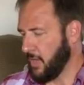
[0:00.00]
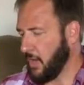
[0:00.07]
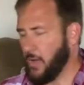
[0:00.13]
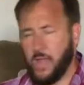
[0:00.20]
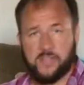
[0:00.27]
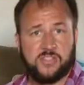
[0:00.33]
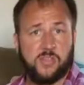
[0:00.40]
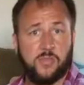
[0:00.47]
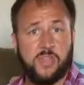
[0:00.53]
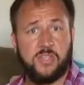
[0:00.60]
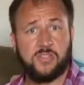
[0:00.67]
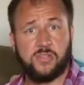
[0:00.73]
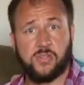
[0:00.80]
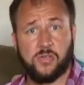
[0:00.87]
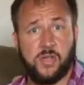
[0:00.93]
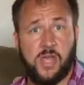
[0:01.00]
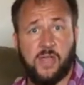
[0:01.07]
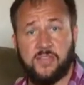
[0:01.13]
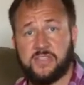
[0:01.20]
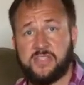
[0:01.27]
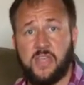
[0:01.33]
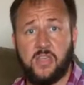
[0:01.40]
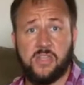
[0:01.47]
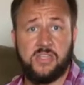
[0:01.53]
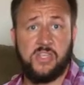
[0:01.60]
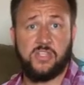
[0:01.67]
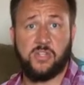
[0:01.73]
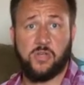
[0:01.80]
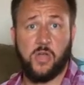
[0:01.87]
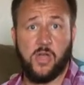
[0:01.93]
All right, so these are, uh, this is how you can
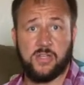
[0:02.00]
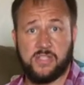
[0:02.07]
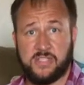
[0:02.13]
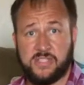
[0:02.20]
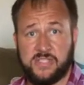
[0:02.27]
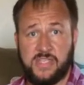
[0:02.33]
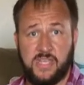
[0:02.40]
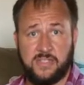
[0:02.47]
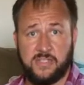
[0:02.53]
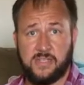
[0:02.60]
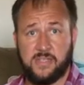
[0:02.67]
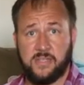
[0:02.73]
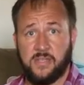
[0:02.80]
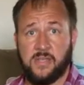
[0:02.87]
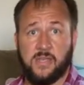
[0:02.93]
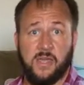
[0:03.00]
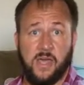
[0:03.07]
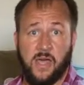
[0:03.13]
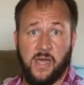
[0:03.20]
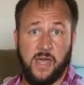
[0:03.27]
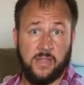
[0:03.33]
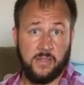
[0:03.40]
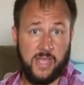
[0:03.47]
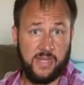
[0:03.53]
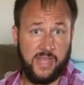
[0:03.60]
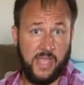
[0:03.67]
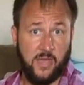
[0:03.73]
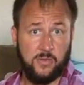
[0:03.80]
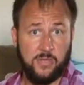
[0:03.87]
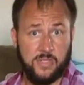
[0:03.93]
teach your dog to sit, uh, lay
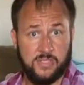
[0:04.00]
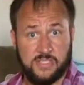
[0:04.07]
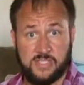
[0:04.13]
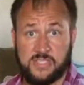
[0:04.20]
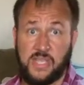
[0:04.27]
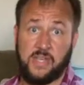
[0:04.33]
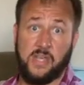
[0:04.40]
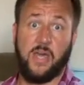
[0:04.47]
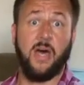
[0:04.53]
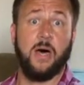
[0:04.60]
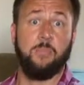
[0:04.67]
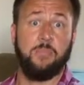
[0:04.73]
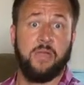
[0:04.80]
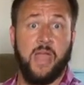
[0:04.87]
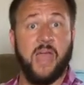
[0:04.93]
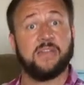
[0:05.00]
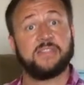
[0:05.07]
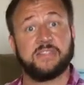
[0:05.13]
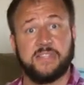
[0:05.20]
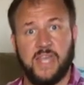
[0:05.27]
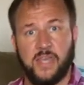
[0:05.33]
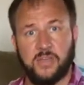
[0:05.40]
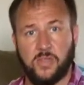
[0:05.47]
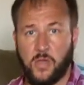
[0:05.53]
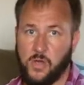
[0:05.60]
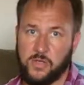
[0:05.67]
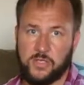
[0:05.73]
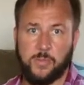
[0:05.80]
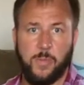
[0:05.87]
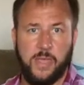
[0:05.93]
down, sit up, and stand
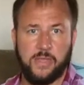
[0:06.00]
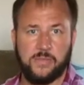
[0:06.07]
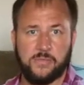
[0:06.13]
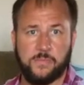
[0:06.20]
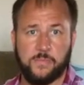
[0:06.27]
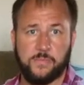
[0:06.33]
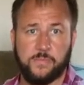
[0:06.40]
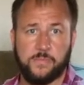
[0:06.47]
on command.